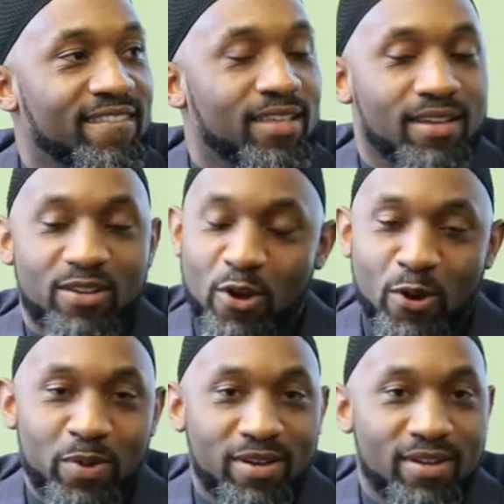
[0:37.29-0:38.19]
Yeah. No,
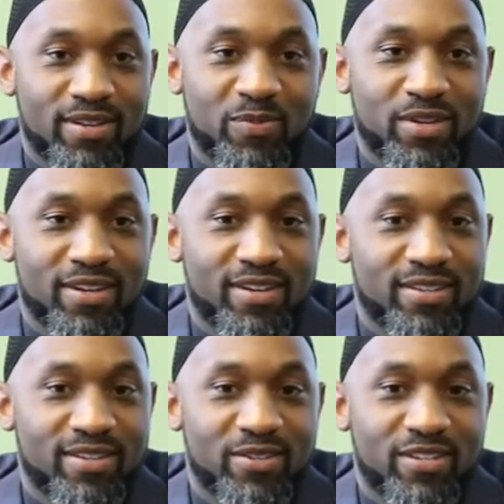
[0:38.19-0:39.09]
we're gonna we're gonna
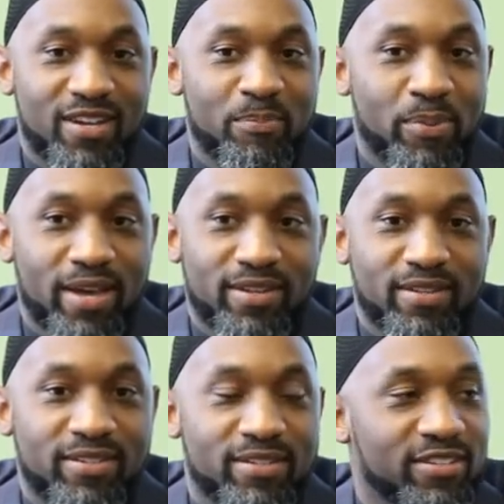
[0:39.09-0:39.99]
unpack it.
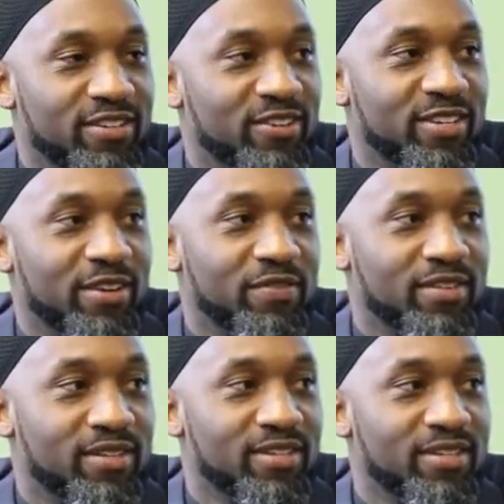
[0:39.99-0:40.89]
You know, definitely.